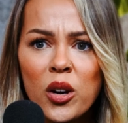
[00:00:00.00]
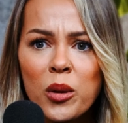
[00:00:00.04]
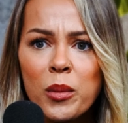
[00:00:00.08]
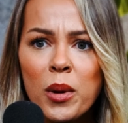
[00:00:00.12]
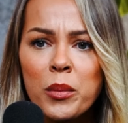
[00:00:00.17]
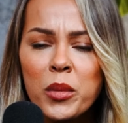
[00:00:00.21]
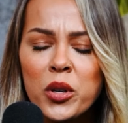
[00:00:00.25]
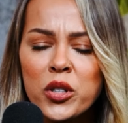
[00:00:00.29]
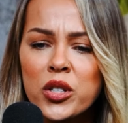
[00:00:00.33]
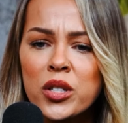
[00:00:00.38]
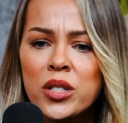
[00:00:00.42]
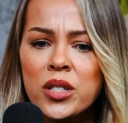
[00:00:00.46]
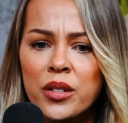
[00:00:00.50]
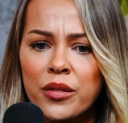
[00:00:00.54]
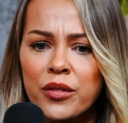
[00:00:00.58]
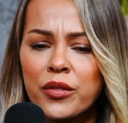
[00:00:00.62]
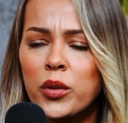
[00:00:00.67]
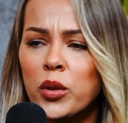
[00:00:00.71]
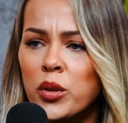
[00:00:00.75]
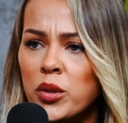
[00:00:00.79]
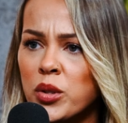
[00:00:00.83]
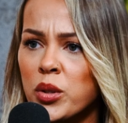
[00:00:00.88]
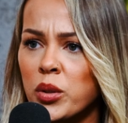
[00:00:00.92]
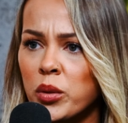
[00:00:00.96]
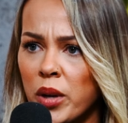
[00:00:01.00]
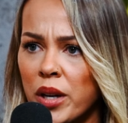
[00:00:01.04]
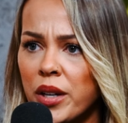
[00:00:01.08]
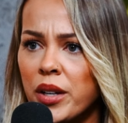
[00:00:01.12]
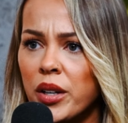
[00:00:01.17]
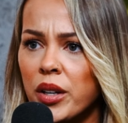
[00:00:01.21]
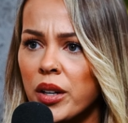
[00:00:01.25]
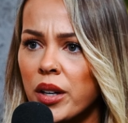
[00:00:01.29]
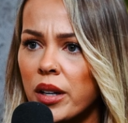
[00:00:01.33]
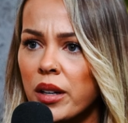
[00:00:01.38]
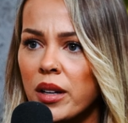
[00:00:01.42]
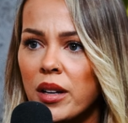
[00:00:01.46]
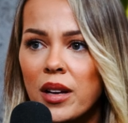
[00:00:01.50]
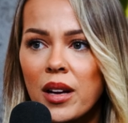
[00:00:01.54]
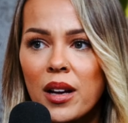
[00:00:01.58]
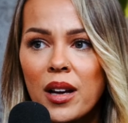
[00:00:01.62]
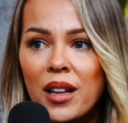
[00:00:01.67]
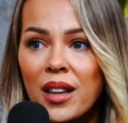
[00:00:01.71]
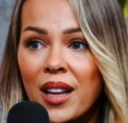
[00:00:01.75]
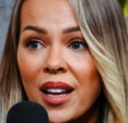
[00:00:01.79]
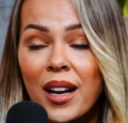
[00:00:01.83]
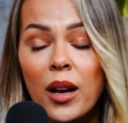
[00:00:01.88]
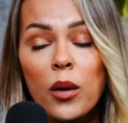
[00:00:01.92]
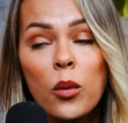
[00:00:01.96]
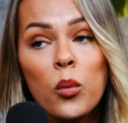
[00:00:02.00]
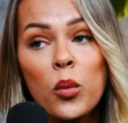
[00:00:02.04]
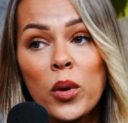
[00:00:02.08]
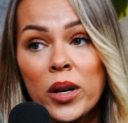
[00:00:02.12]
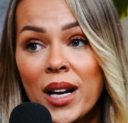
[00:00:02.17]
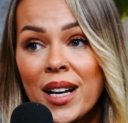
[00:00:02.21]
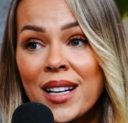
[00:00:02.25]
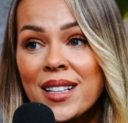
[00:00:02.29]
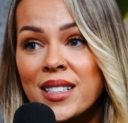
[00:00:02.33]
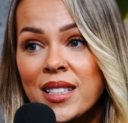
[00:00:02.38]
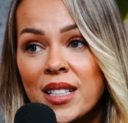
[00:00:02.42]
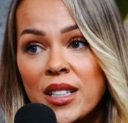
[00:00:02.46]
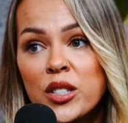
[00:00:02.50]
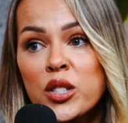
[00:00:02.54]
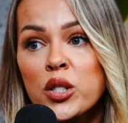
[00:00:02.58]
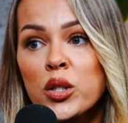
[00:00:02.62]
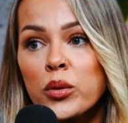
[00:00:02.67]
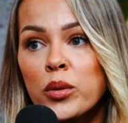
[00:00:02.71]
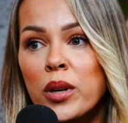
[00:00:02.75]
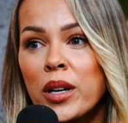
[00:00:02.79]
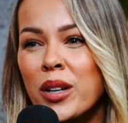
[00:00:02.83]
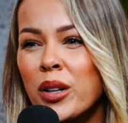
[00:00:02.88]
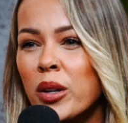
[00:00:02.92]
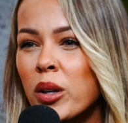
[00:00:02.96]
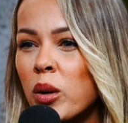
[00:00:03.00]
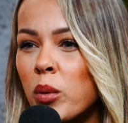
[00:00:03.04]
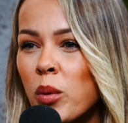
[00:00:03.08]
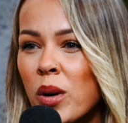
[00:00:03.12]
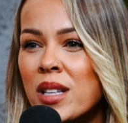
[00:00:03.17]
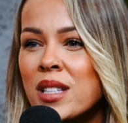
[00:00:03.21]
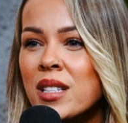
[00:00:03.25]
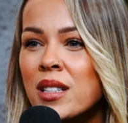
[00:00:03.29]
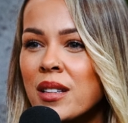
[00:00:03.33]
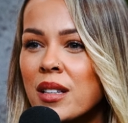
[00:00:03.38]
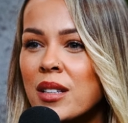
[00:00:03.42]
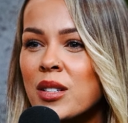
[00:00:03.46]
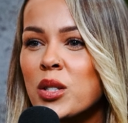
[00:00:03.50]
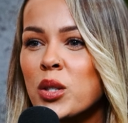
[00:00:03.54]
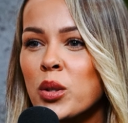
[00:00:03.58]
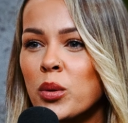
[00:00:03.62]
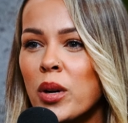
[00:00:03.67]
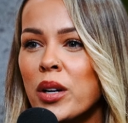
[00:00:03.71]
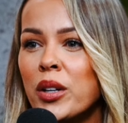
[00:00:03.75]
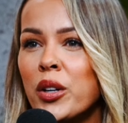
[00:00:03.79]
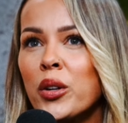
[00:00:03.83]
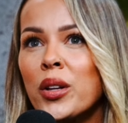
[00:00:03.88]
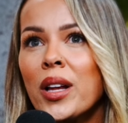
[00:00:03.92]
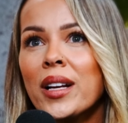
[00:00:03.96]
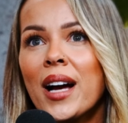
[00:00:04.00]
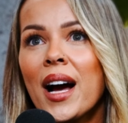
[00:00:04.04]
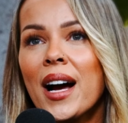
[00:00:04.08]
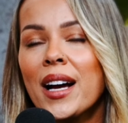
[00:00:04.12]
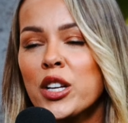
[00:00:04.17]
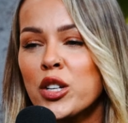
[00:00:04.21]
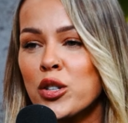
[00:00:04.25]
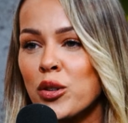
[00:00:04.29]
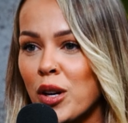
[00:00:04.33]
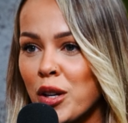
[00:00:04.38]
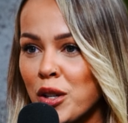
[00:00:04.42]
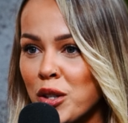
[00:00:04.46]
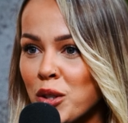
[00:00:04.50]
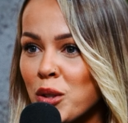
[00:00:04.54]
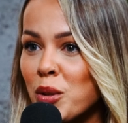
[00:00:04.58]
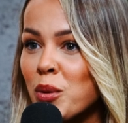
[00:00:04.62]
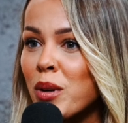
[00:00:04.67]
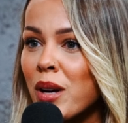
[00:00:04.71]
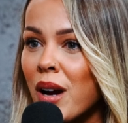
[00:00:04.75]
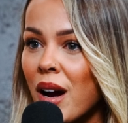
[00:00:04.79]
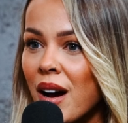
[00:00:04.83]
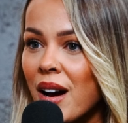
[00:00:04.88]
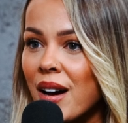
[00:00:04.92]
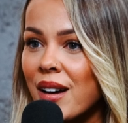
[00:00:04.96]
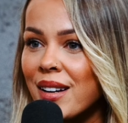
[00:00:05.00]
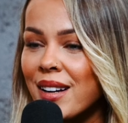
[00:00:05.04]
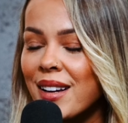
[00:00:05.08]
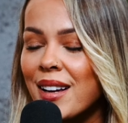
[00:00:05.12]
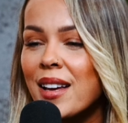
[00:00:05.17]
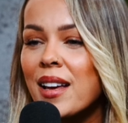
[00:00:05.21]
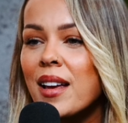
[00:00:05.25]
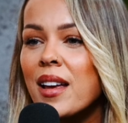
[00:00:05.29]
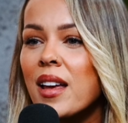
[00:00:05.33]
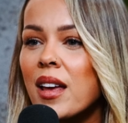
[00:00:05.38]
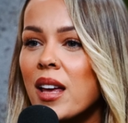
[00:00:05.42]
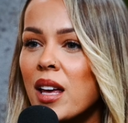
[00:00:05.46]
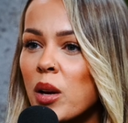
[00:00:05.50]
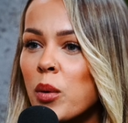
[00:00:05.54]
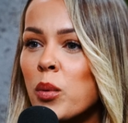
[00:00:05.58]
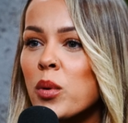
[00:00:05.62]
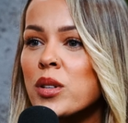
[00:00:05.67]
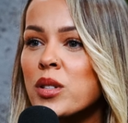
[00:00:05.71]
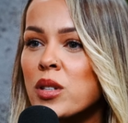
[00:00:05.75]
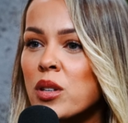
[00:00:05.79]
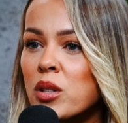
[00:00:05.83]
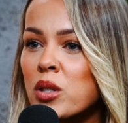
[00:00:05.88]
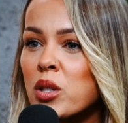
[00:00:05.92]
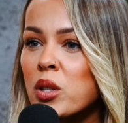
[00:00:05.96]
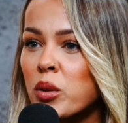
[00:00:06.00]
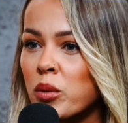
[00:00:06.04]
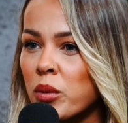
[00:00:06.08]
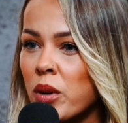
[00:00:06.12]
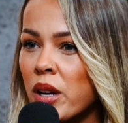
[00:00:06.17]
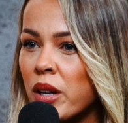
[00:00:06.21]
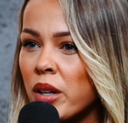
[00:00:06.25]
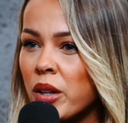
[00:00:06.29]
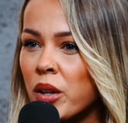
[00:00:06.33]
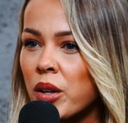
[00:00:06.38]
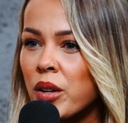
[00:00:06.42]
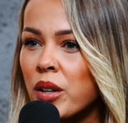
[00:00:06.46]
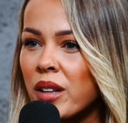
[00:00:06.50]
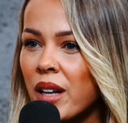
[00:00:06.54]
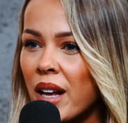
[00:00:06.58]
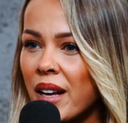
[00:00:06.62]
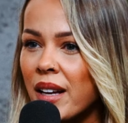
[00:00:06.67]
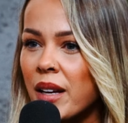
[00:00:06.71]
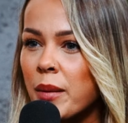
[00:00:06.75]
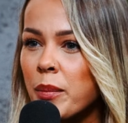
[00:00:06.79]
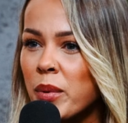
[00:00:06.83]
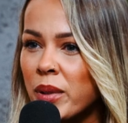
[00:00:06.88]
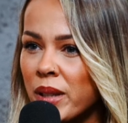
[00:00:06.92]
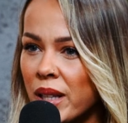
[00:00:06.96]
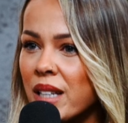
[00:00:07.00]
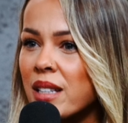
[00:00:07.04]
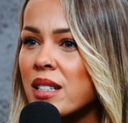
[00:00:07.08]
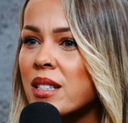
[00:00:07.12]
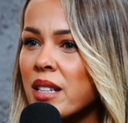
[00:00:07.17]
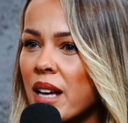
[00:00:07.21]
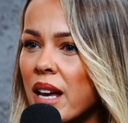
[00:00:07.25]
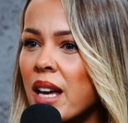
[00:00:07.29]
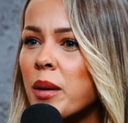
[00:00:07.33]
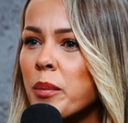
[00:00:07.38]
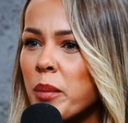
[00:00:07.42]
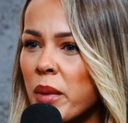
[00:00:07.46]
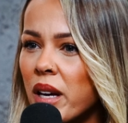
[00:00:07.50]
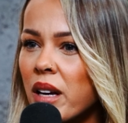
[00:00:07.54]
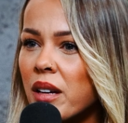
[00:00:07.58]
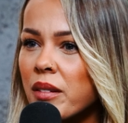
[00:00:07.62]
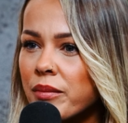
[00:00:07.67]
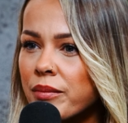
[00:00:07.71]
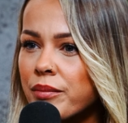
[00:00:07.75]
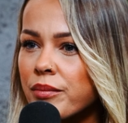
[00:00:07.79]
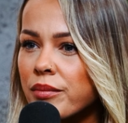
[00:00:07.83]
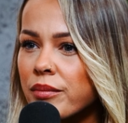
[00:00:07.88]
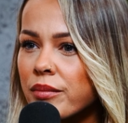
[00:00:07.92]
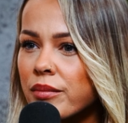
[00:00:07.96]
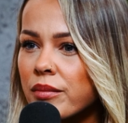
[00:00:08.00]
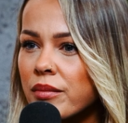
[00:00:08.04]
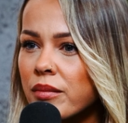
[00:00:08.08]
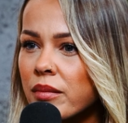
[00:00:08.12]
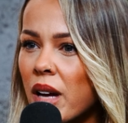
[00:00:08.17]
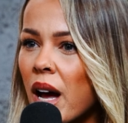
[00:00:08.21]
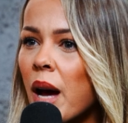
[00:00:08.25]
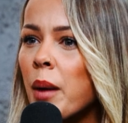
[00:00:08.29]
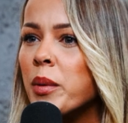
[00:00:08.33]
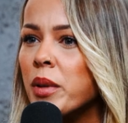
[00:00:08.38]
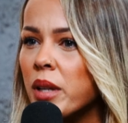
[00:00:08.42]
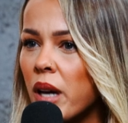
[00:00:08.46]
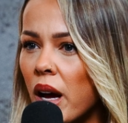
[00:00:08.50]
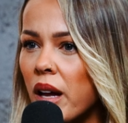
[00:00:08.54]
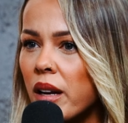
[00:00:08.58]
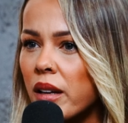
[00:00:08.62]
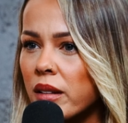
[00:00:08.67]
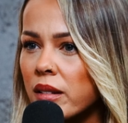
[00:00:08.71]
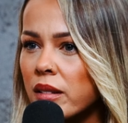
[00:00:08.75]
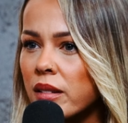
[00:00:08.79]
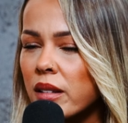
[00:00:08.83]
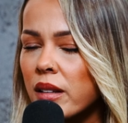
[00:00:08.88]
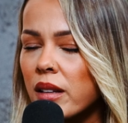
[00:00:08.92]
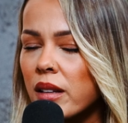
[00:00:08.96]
remember just in full surrender. Like when I say surrender, it wasn't this surrender like, I trust you, God. It was a surrender like, please take me. I'm done.